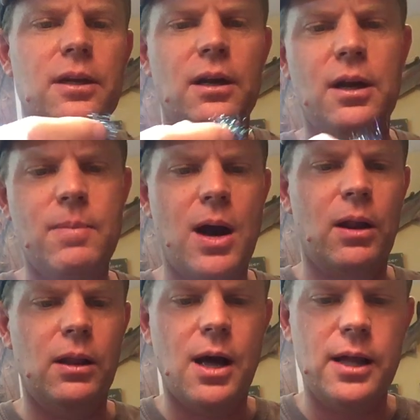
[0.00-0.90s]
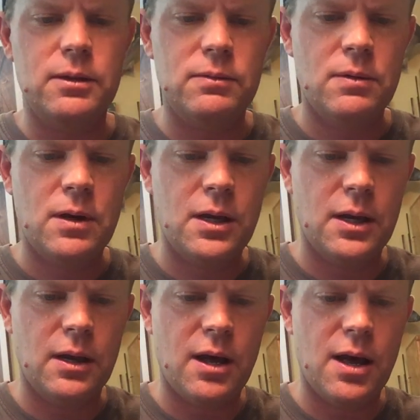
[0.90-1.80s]
going to come out a lot
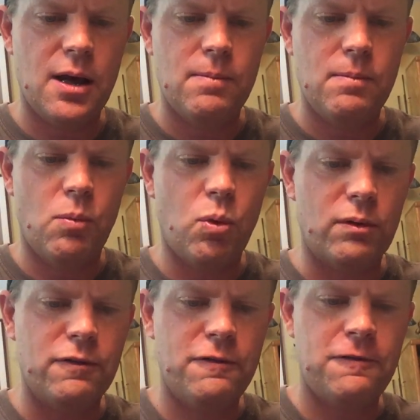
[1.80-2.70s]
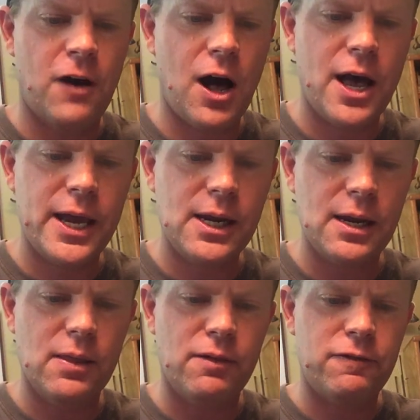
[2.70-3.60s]
more fine,
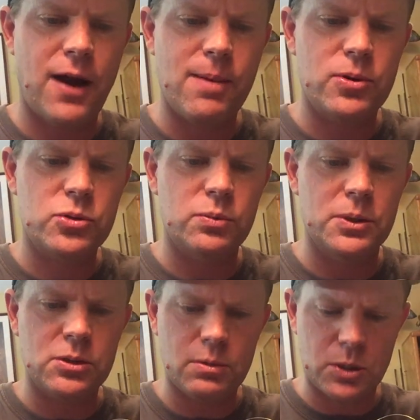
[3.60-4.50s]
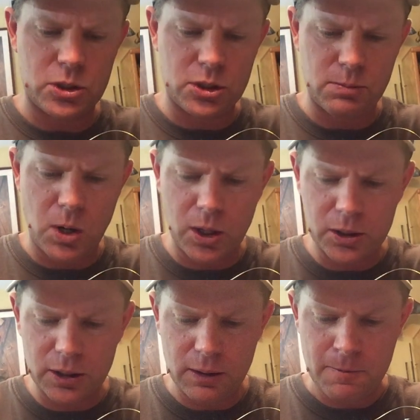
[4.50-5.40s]
and the fibers will be so much
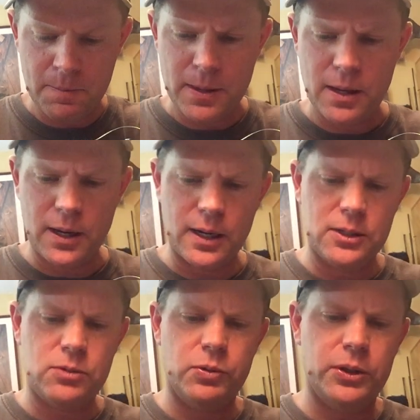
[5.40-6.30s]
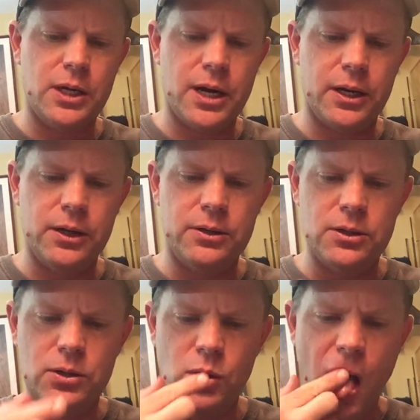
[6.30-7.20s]
smaller, and it's really not going to
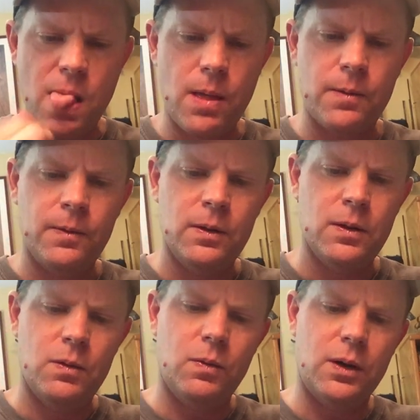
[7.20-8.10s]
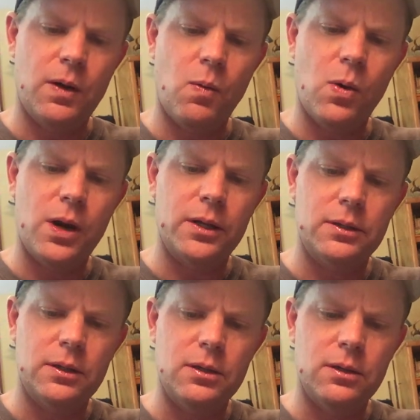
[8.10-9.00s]
do what I want
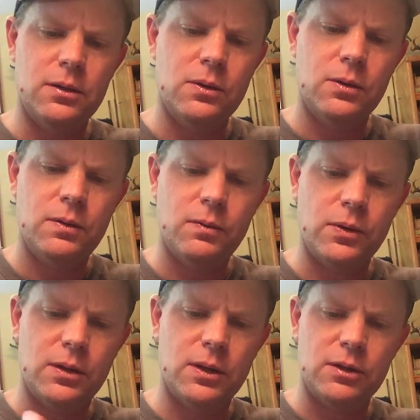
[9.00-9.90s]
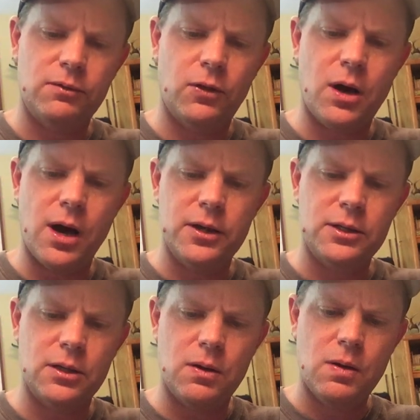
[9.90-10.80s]
it to do with this fly.
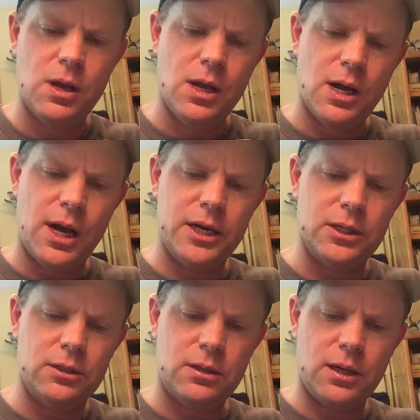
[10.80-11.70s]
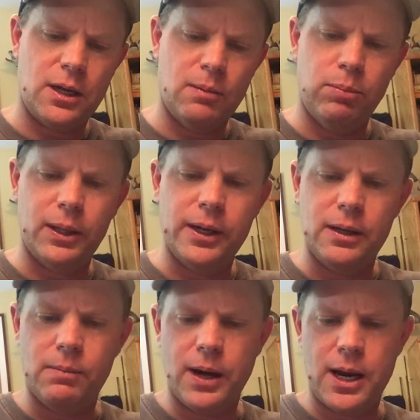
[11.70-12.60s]
So I just
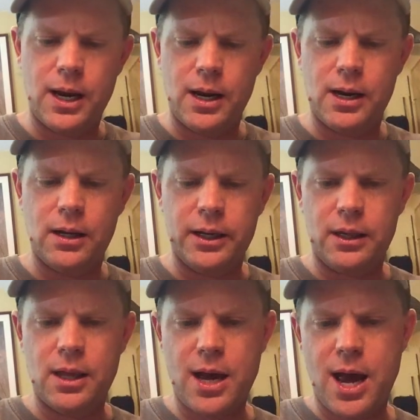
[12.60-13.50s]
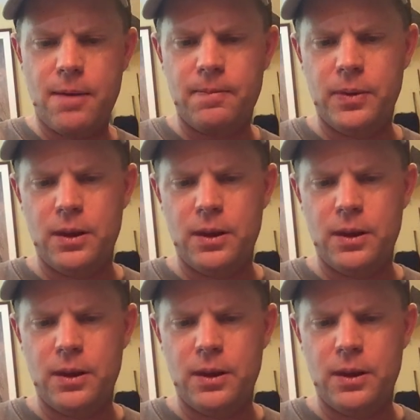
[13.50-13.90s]
blend it by hand like that.